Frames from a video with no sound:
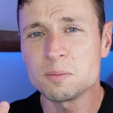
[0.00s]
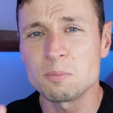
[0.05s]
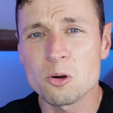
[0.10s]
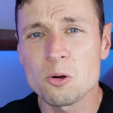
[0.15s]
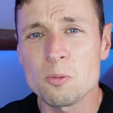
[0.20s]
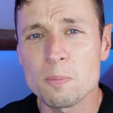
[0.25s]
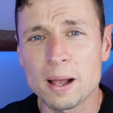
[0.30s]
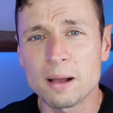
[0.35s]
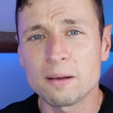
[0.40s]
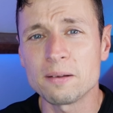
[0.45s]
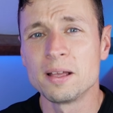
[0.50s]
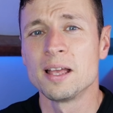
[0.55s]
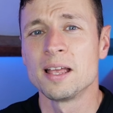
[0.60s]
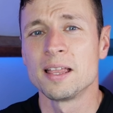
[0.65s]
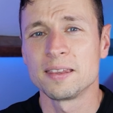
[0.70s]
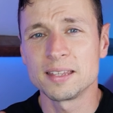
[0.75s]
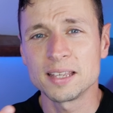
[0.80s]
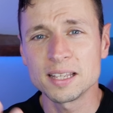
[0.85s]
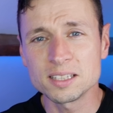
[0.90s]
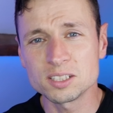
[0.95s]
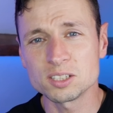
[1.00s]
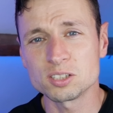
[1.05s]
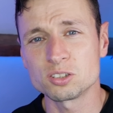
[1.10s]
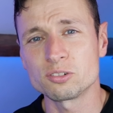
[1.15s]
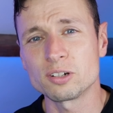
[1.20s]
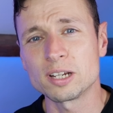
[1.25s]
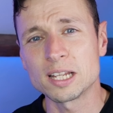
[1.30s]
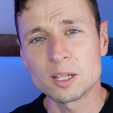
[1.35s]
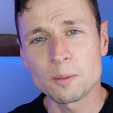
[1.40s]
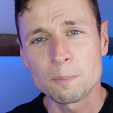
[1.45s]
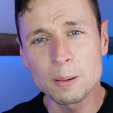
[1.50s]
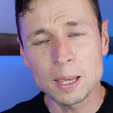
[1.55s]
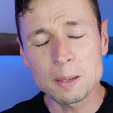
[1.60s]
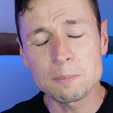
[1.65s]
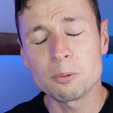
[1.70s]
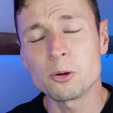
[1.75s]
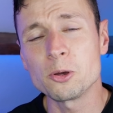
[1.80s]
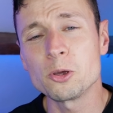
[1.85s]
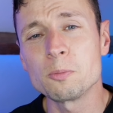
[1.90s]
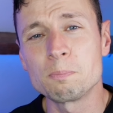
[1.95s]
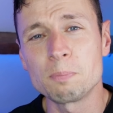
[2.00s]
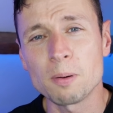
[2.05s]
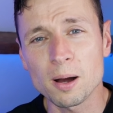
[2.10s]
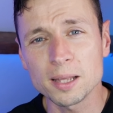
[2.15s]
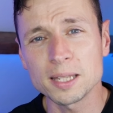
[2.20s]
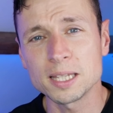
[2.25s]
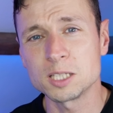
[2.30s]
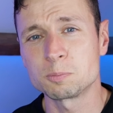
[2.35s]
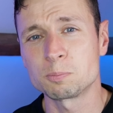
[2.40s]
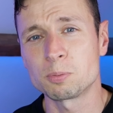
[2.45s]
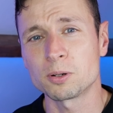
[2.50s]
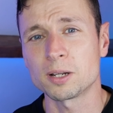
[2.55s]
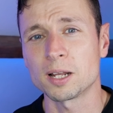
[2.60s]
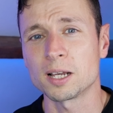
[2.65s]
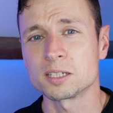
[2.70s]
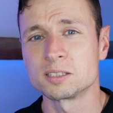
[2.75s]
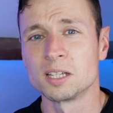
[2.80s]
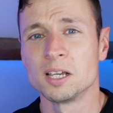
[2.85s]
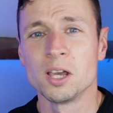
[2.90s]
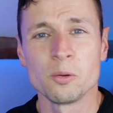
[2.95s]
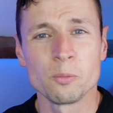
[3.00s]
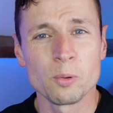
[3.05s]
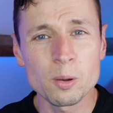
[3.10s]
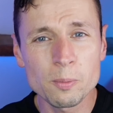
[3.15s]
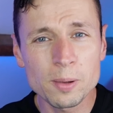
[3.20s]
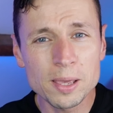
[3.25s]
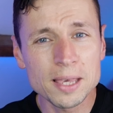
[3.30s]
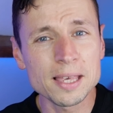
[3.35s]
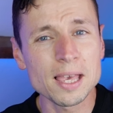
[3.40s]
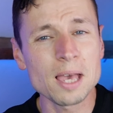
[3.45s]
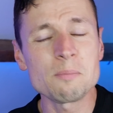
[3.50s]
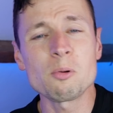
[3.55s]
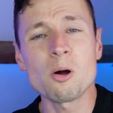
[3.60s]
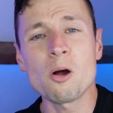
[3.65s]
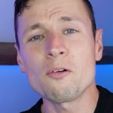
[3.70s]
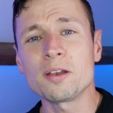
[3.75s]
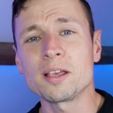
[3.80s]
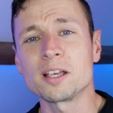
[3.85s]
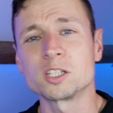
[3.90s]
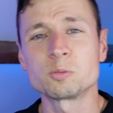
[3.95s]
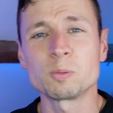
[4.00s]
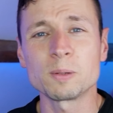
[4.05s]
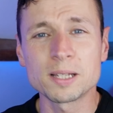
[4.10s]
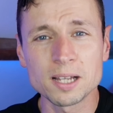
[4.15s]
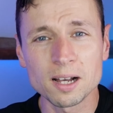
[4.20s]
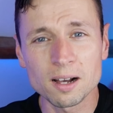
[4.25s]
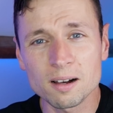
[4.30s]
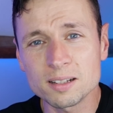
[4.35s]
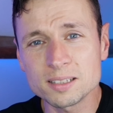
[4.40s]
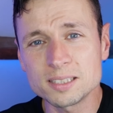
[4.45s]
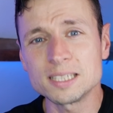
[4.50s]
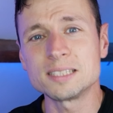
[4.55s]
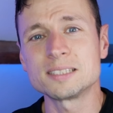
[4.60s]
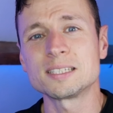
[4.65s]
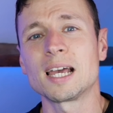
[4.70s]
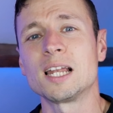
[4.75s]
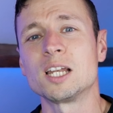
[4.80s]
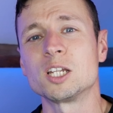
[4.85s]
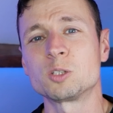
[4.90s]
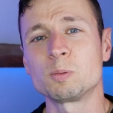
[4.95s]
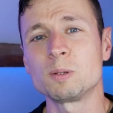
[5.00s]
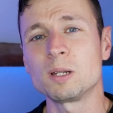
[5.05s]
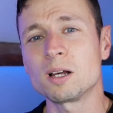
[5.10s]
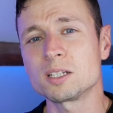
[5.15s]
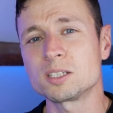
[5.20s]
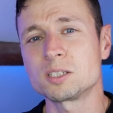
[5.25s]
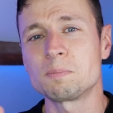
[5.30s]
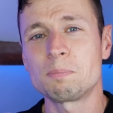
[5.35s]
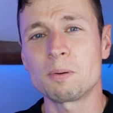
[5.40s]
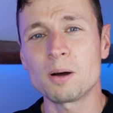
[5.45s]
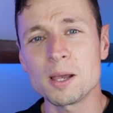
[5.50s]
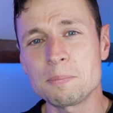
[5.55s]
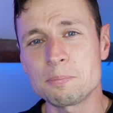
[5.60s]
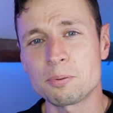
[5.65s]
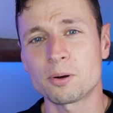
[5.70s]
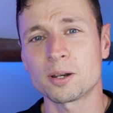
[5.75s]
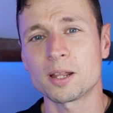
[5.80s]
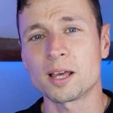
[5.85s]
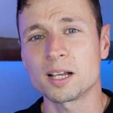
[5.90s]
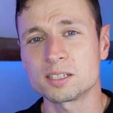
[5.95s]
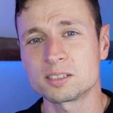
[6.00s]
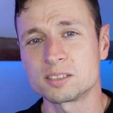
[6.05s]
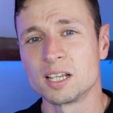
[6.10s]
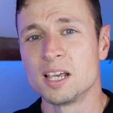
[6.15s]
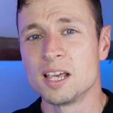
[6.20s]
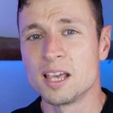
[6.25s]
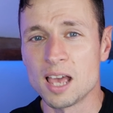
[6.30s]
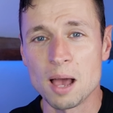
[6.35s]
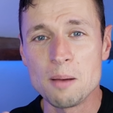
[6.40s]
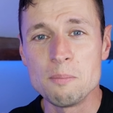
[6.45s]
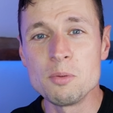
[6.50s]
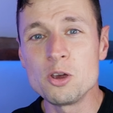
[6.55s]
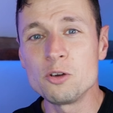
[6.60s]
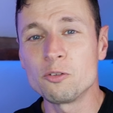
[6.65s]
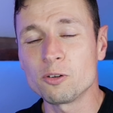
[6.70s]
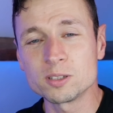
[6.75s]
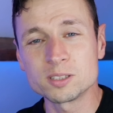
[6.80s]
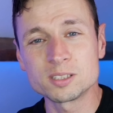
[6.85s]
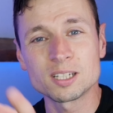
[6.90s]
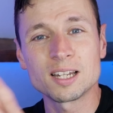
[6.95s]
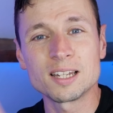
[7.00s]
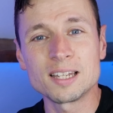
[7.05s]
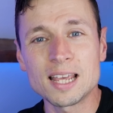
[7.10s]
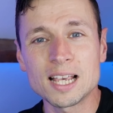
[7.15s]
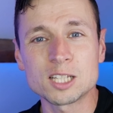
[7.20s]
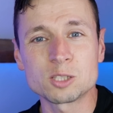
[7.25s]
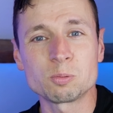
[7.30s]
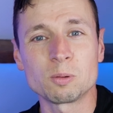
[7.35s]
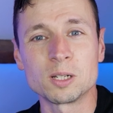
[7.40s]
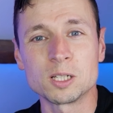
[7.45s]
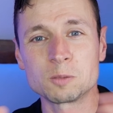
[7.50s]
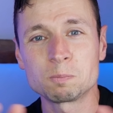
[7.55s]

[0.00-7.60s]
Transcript: more about the industry and the people who buy these products. We're weekend warriors, we're car detailers. We like to buy products and move on to the next one. It's